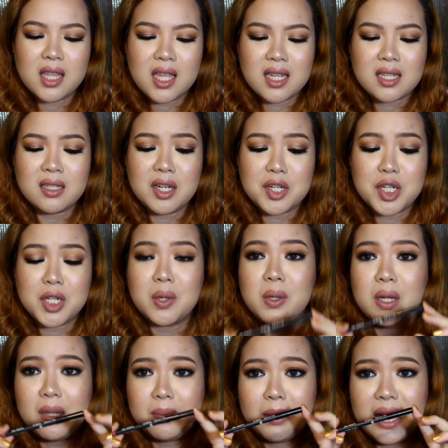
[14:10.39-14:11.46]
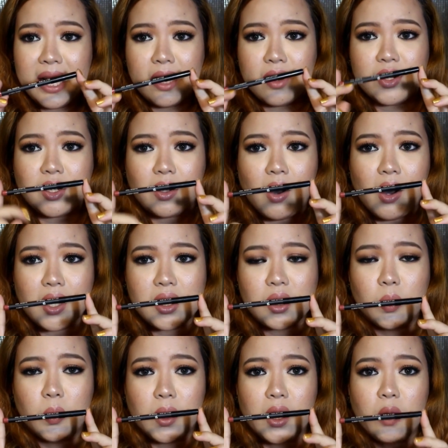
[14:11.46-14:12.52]
And these Nichido lip liners
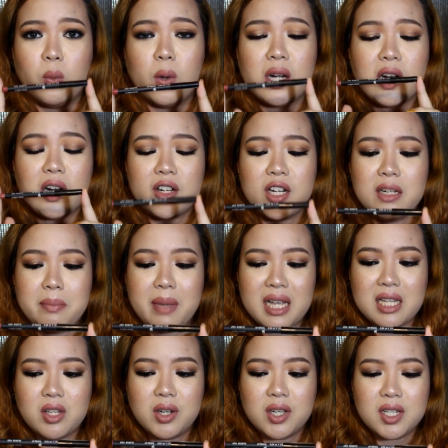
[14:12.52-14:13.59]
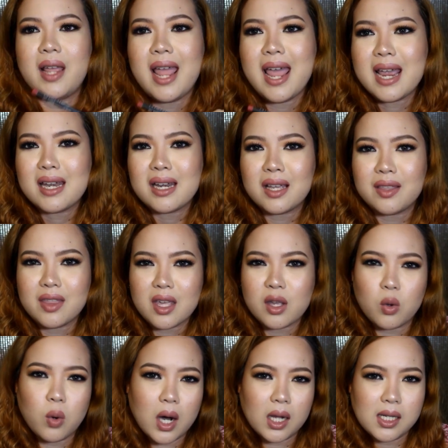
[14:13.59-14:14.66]
cost only 100 pesos, and
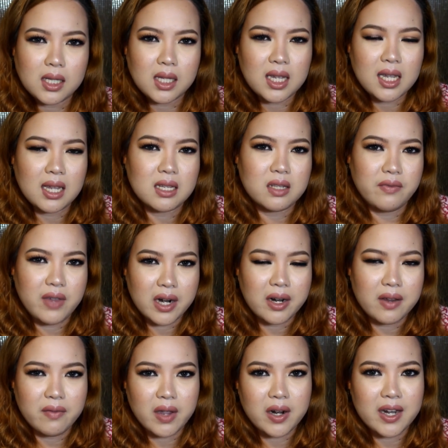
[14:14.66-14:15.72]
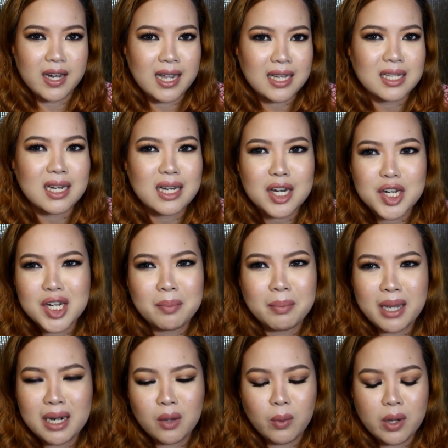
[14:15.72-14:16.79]
the quality is very, very nice. Hindi
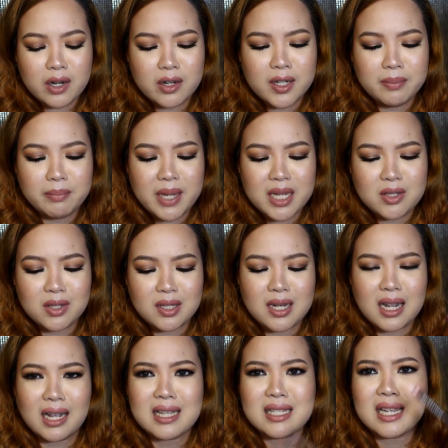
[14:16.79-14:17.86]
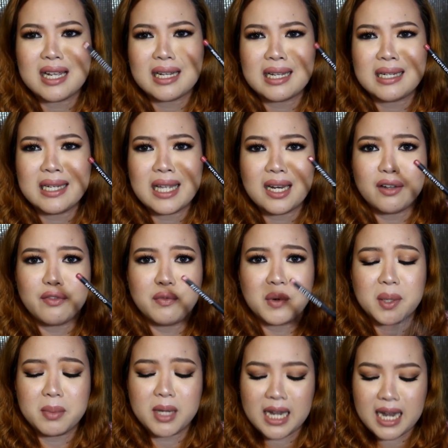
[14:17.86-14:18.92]
siya parang 100 pesos lang, kasi ang ganda ng
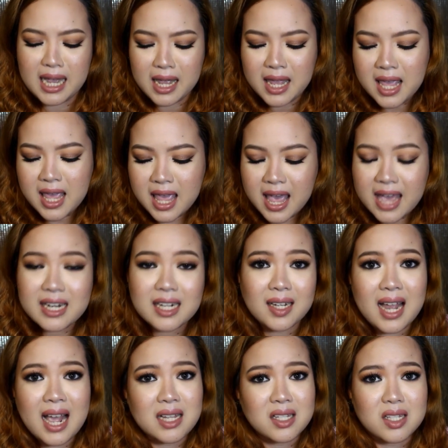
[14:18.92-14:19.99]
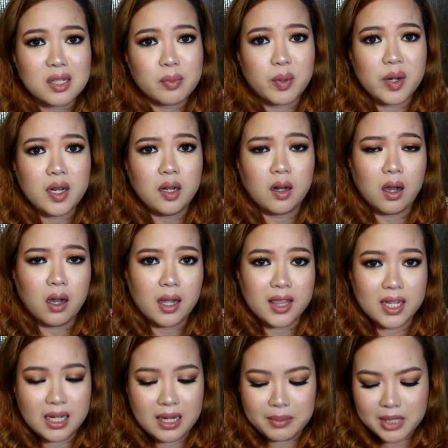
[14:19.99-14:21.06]
formula, and it lasts pretty long
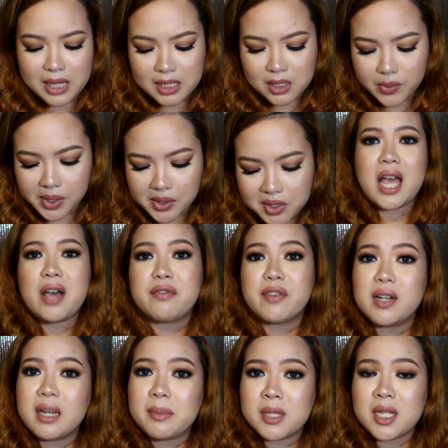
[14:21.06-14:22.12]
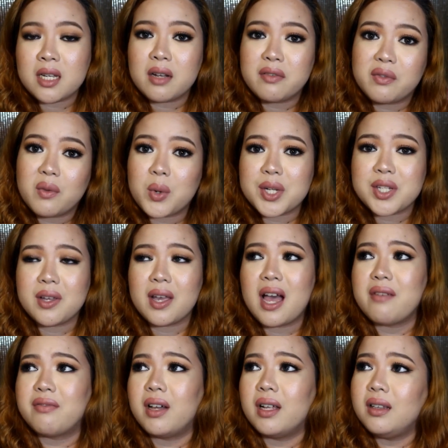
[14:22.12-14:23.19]
on the lips as well. Now, for lipstick, of course, you
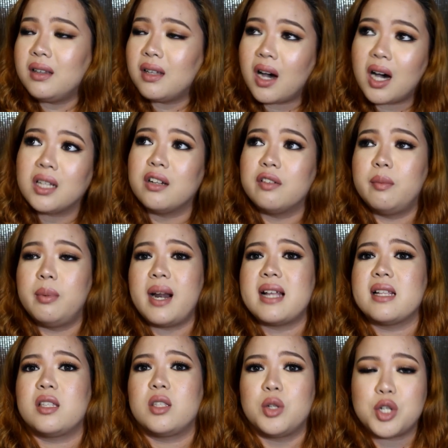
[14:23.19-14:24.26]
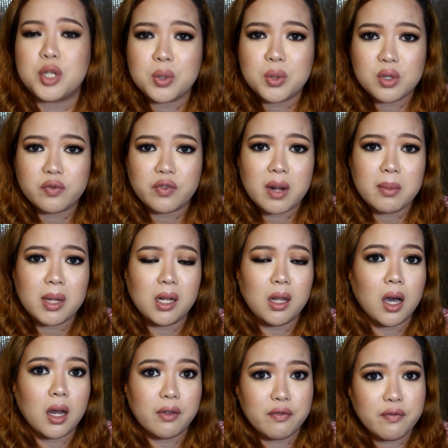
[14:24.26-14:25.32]
have a lot of brands to choose from, a
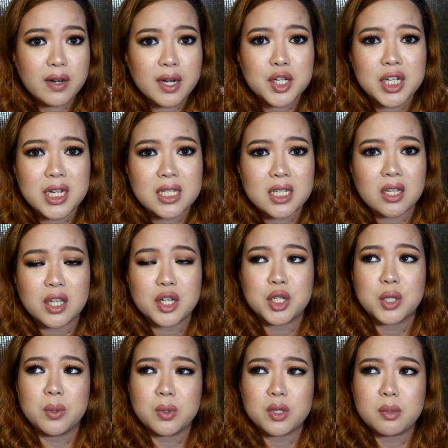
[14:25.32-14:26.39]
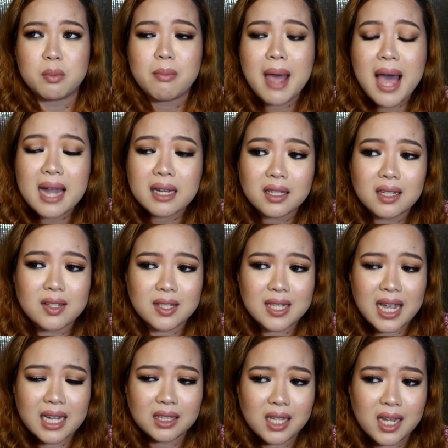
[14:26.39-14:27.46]
lot of finishes. You can choose matte,
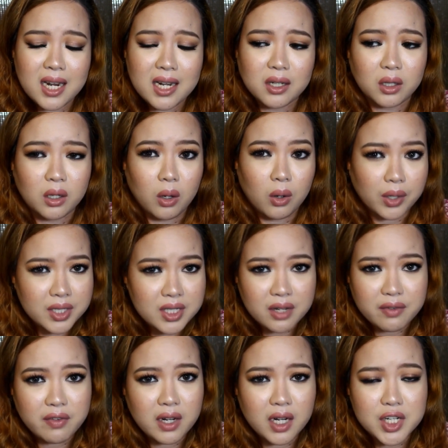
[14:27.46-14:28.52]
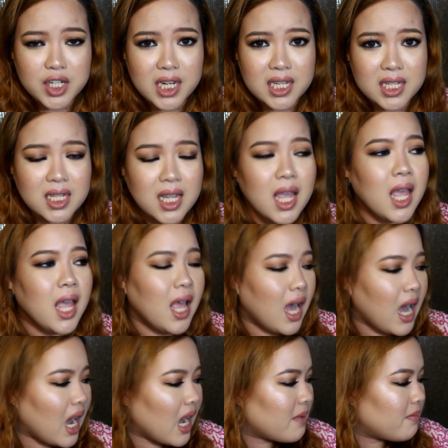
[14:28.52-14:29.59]
satin, glossy finishes.
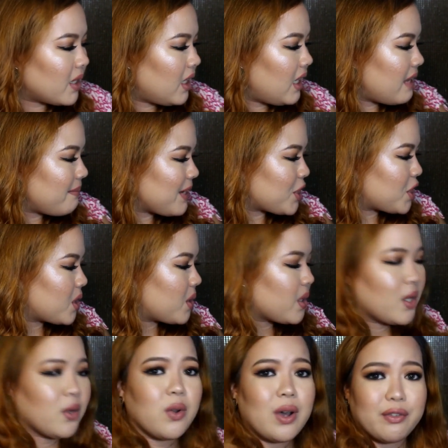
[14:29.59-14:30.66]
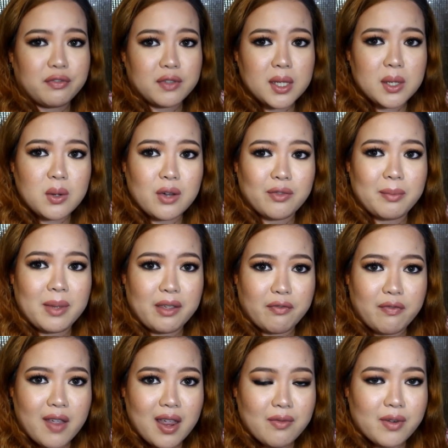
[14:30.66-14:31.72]
Let me show you a few of my
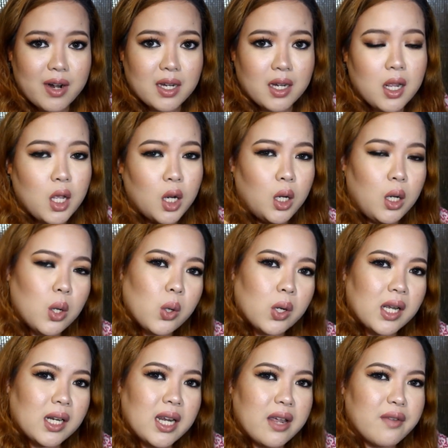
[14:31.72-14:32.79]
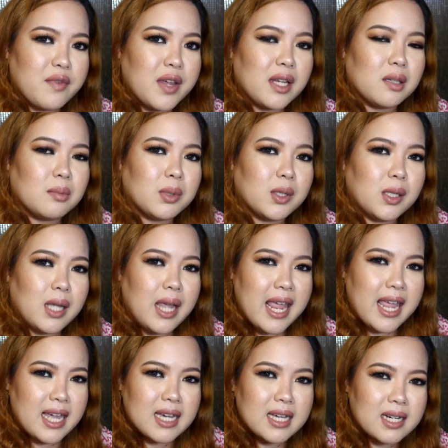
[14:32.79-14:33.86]
favorite locally available
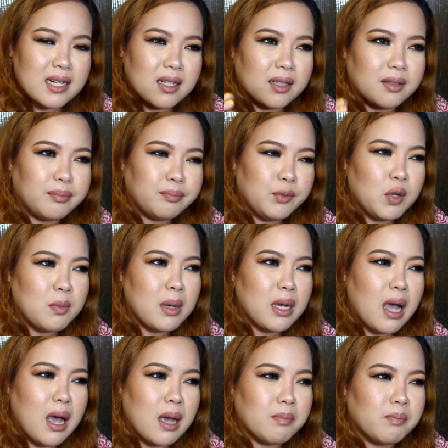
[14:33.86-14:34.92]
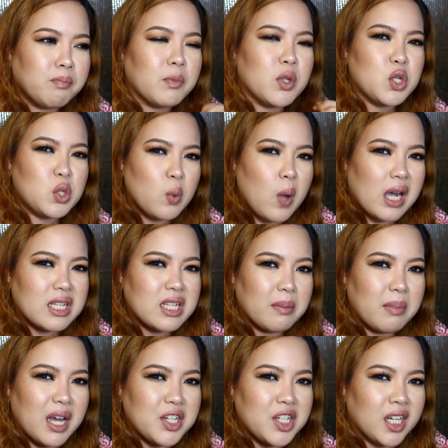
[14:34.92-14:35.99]
and yung mga swak
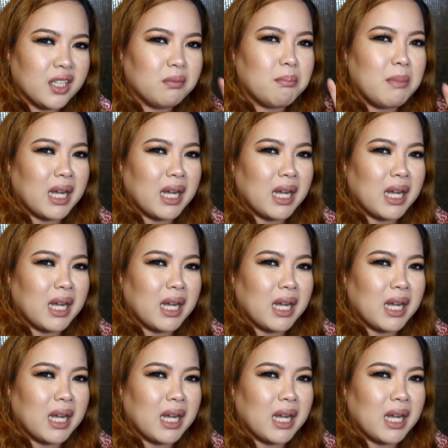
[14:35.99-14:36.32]
sa budget.